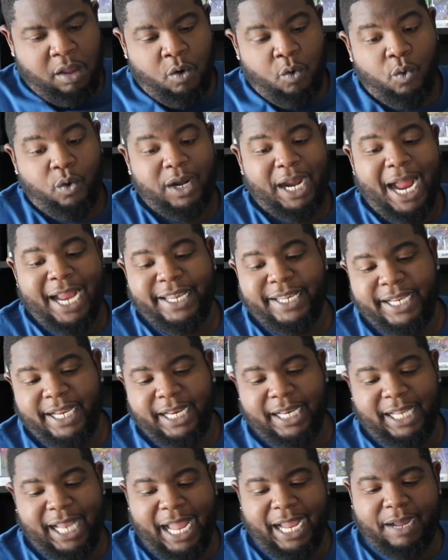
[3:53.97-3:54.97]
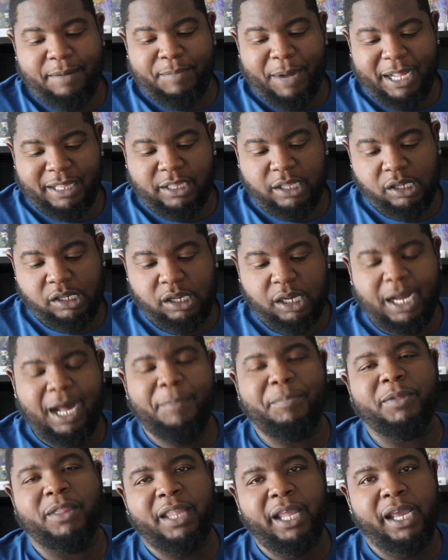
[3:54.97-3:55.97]
what I did like about this, a
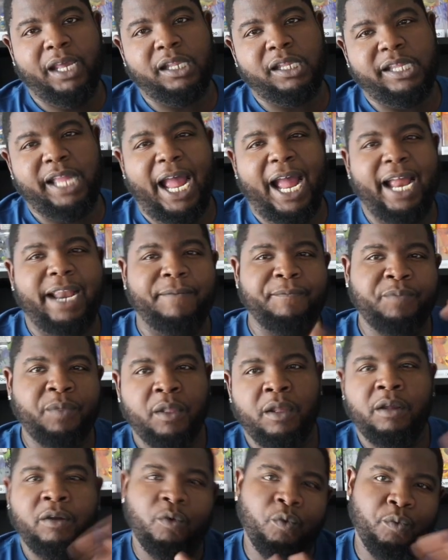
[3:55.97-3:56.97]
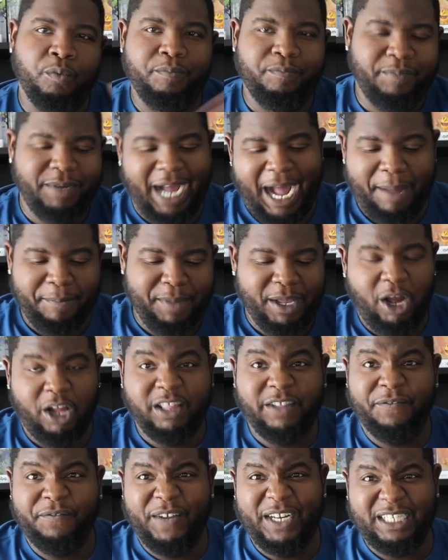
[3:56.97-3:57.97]
couple things that got me
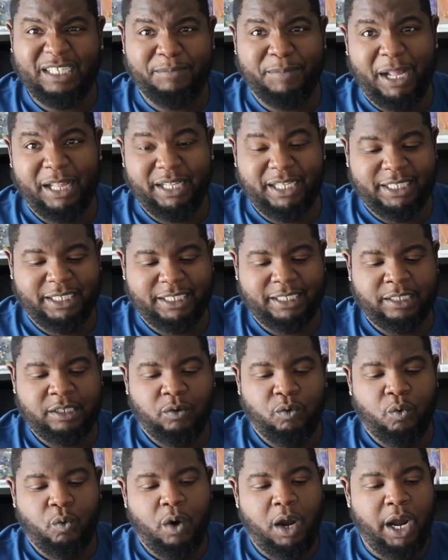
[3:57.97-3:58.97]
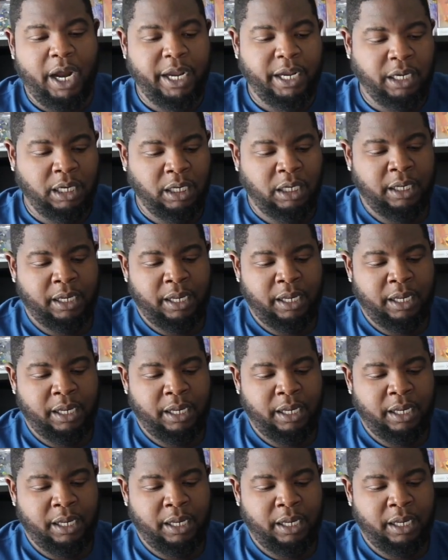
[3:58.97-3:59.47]
on the fence about these. One,